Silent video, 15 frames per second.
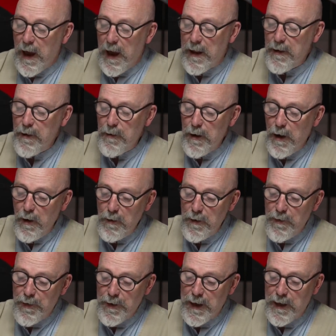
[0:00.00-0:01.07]
And you
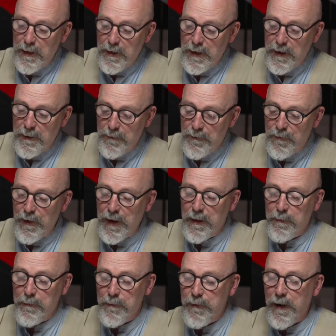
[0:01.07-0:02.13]
loaded the
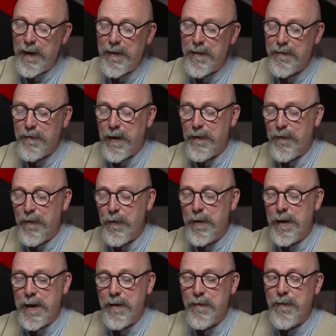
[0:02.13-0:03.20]
film very
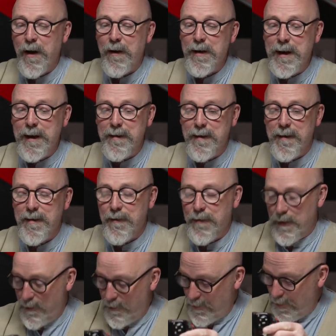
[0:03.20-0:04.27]
straightforwardly. It's very easy. So
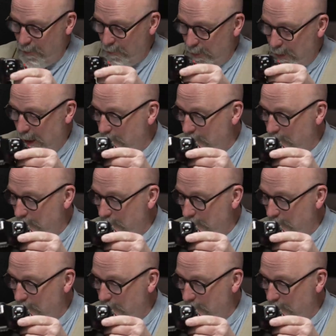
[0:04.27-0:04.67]
if I just show you on the